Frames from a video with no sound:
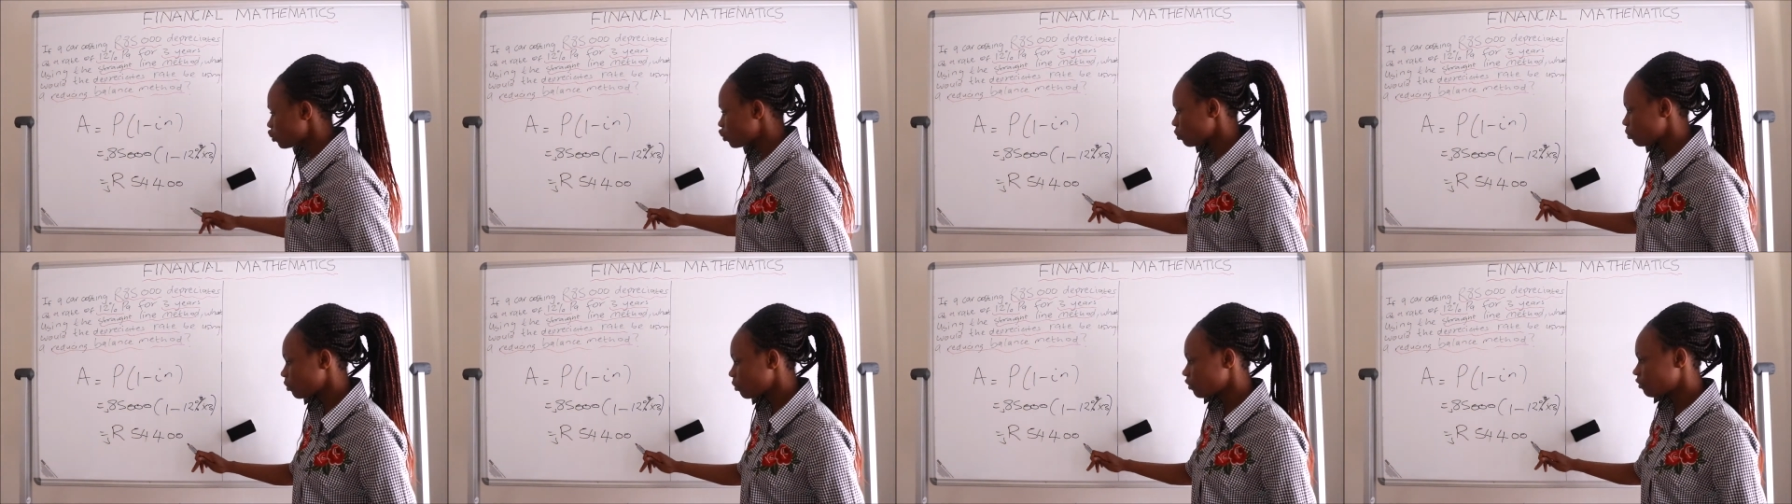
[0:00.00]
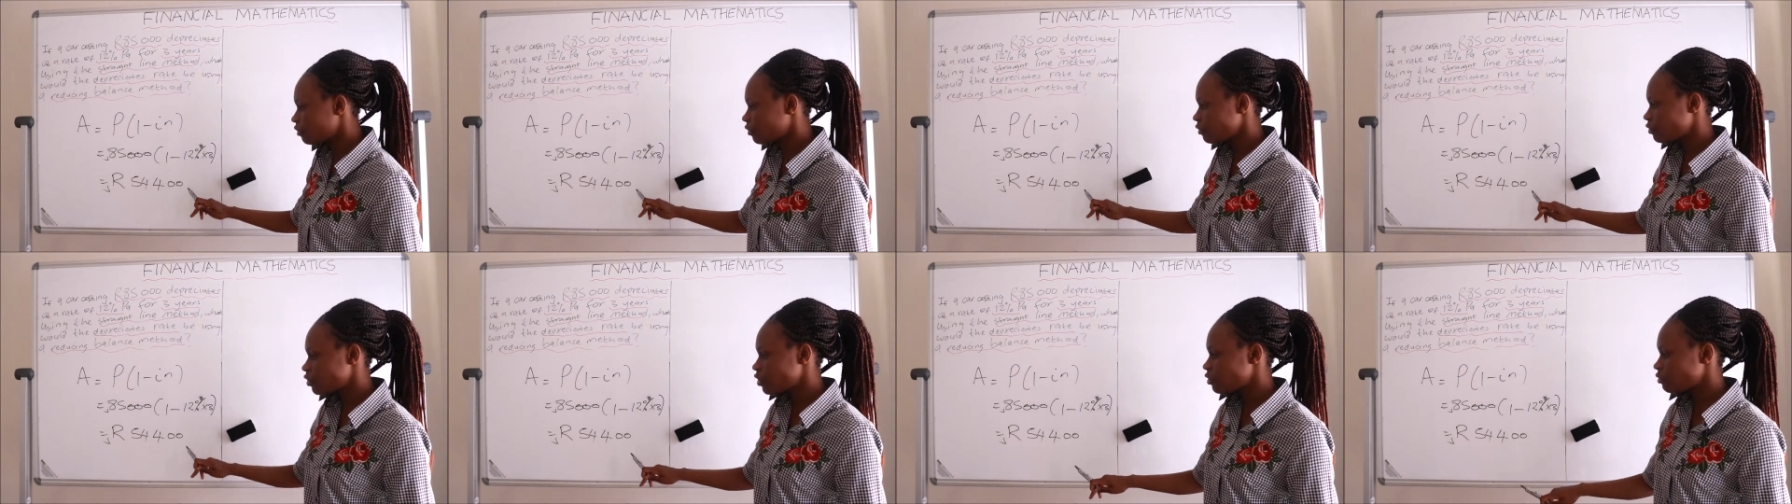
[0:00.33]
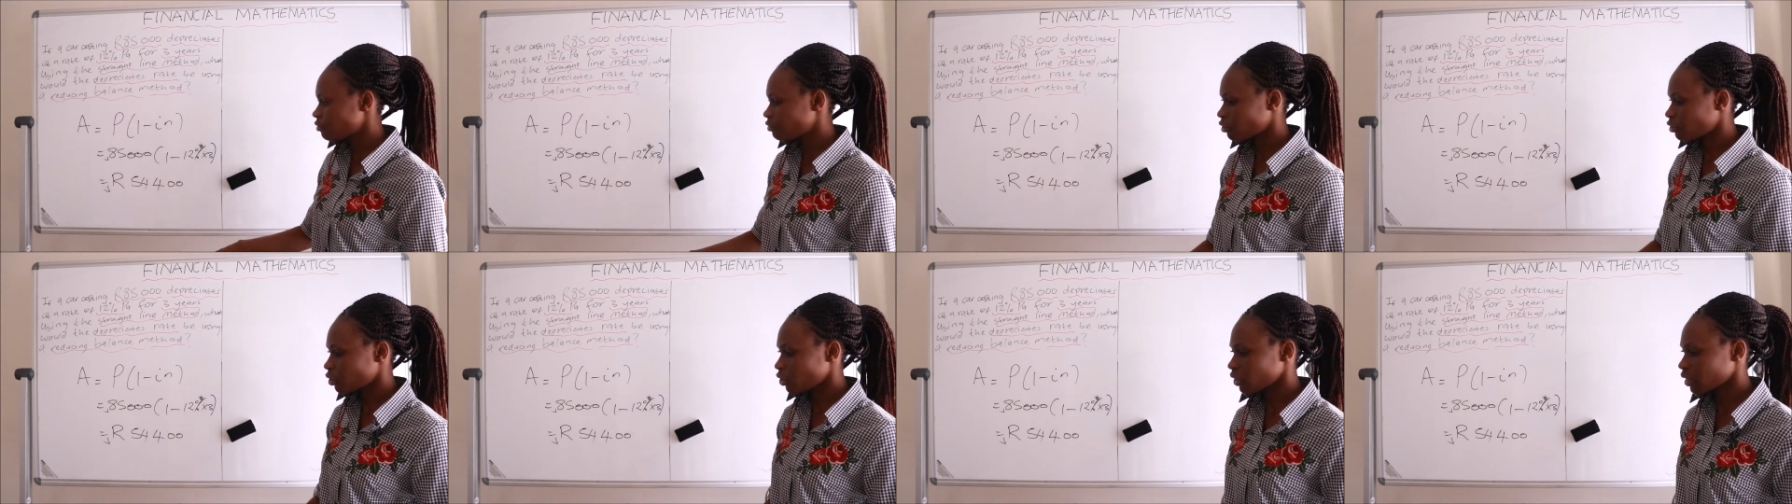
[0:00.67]
to be
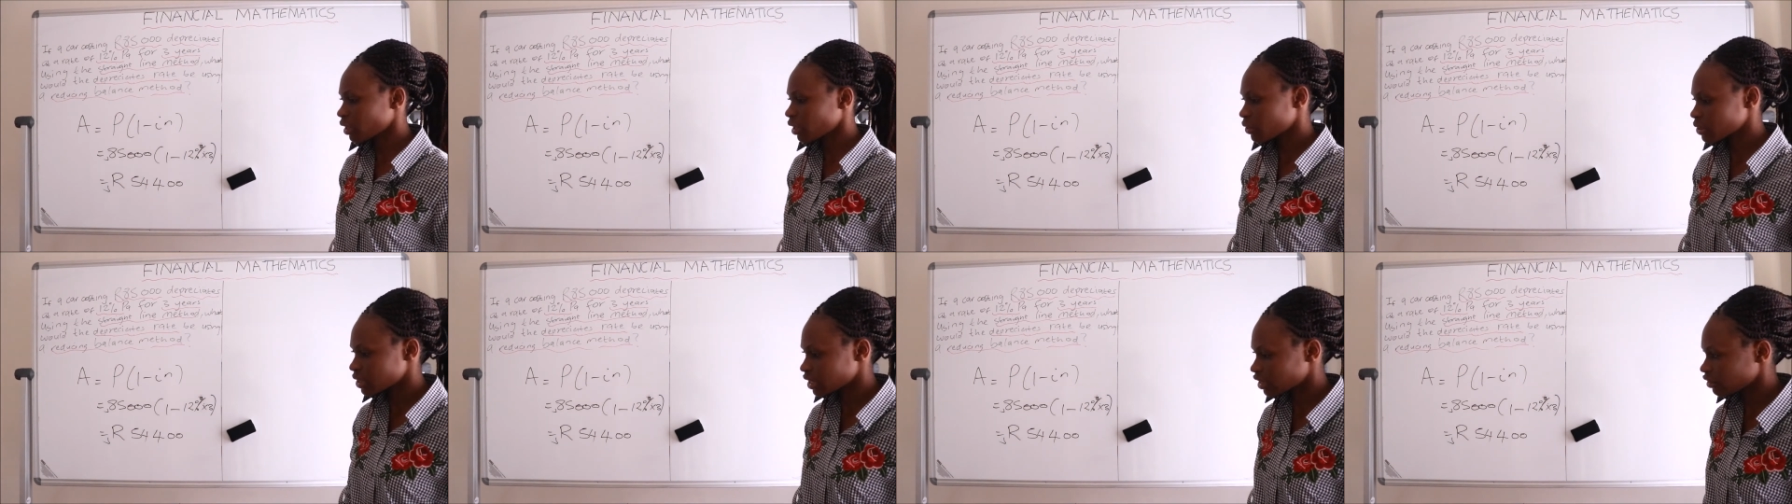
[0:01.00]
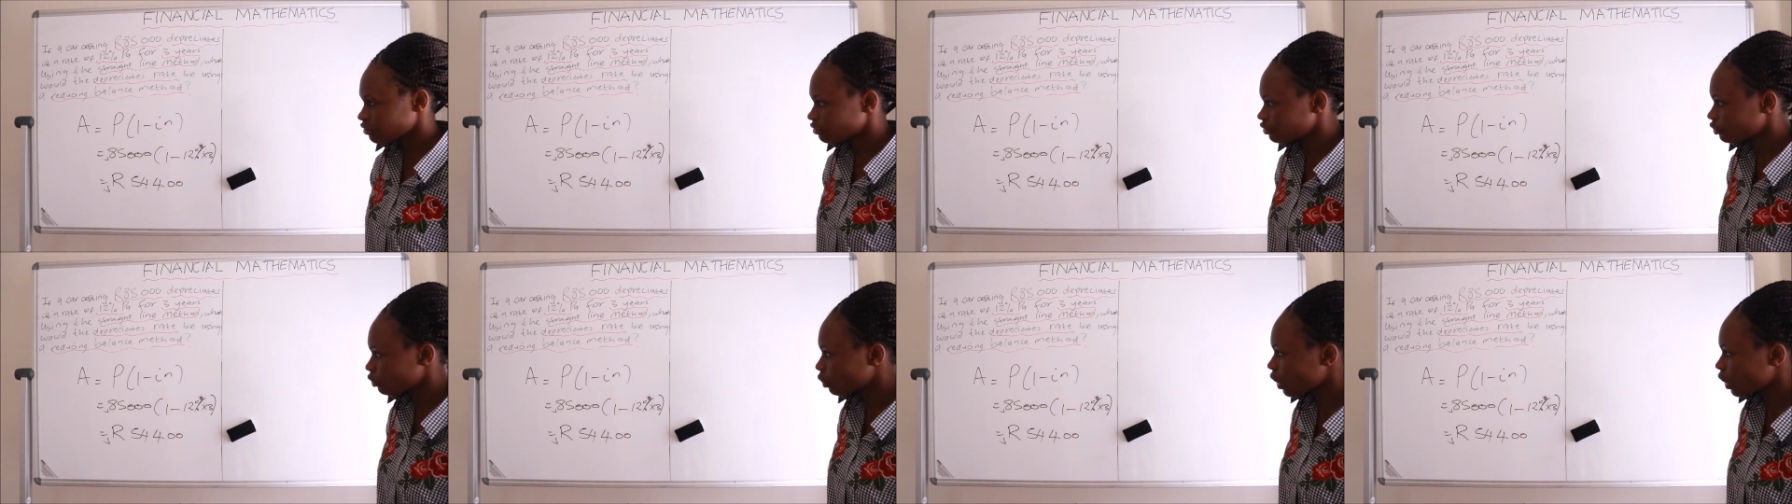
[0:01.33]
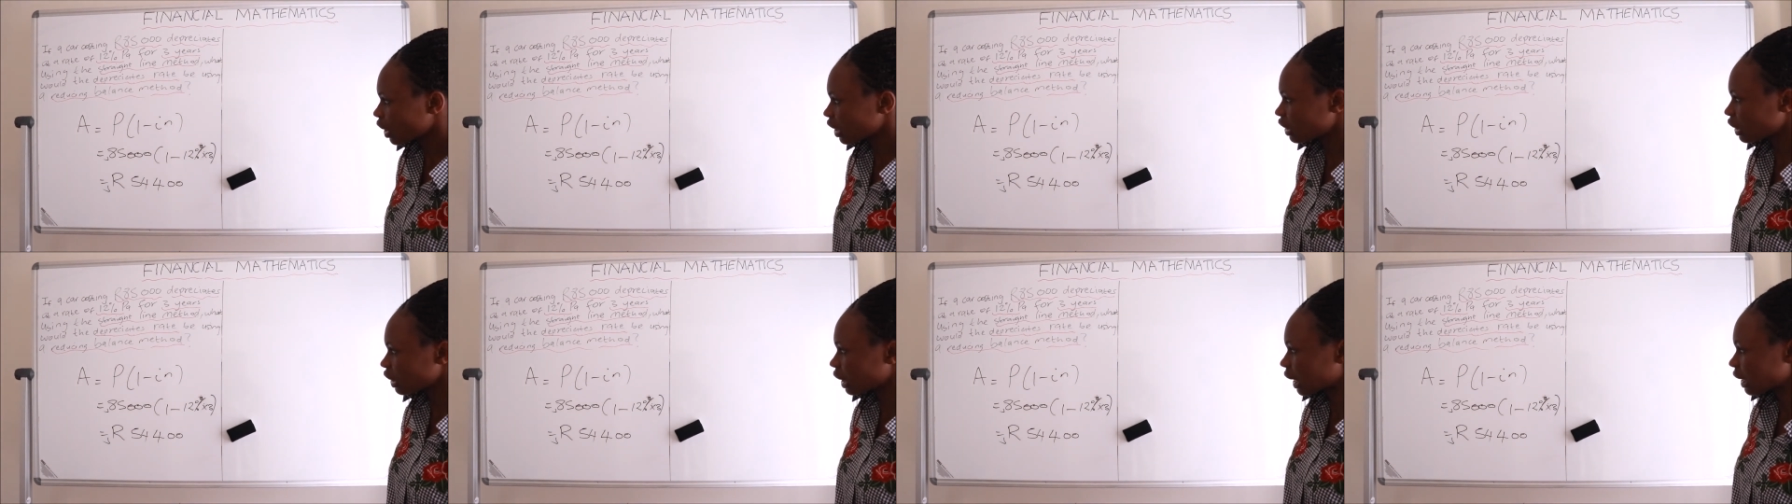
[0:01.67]

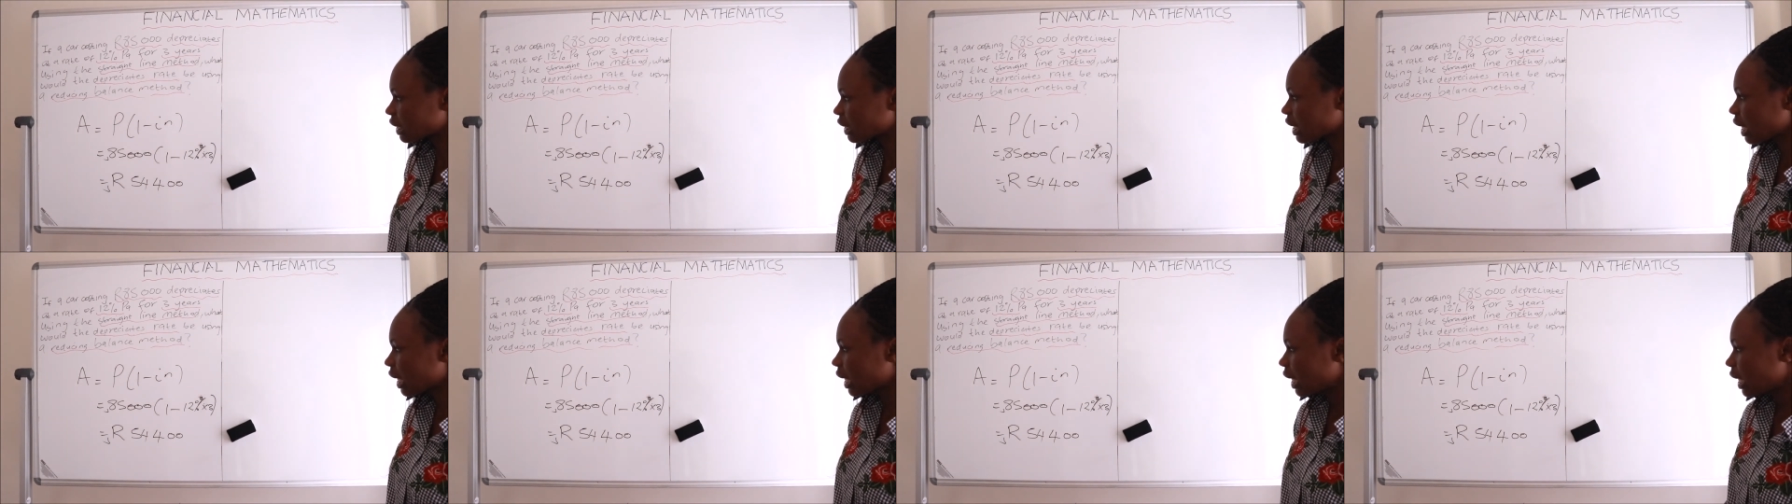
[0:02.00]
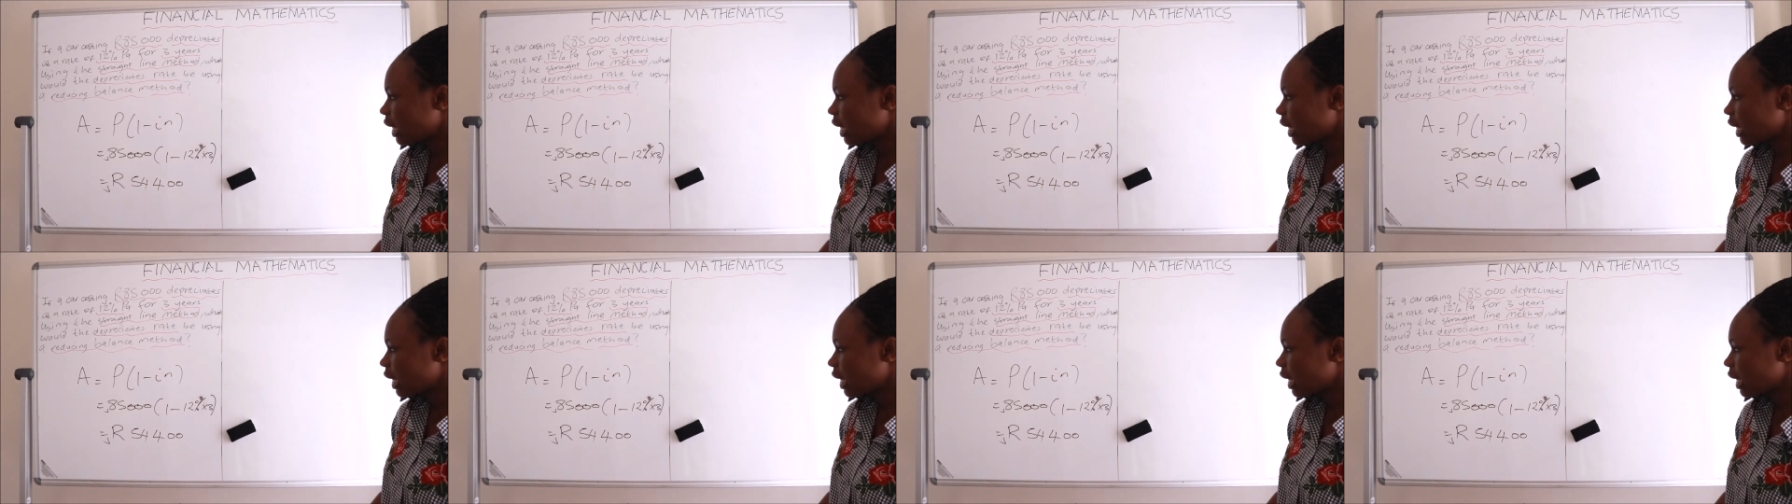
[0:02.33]
54,400